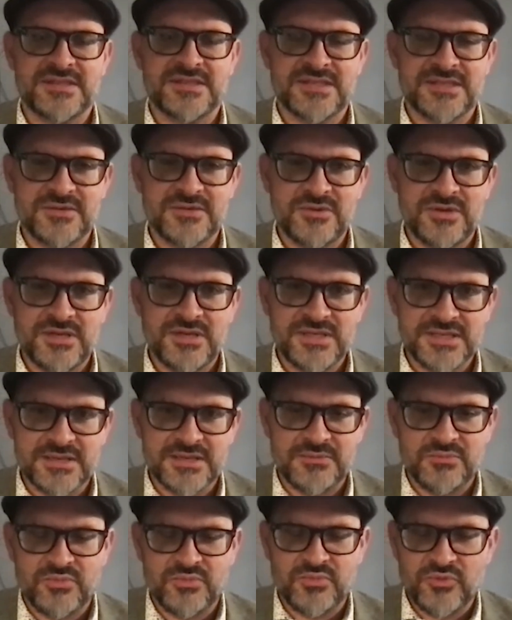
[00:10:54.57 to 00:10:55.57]
So it is
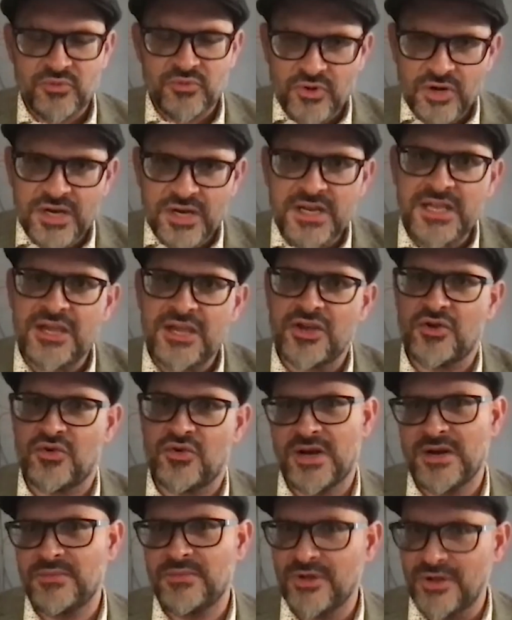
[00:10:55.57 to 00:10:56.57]
a pretty
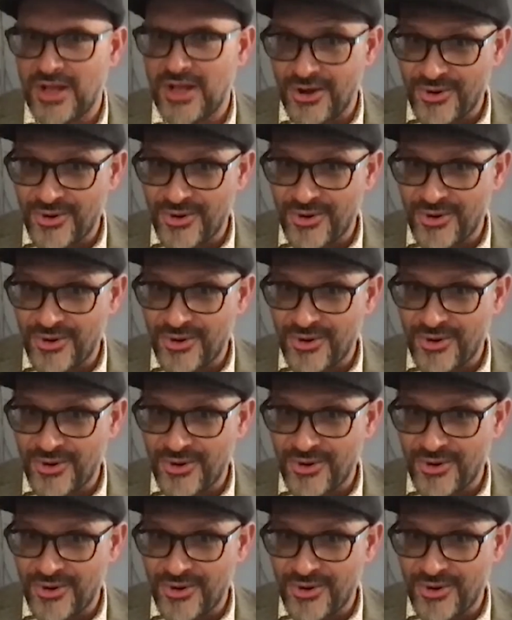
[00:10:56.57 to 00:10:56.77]
incredible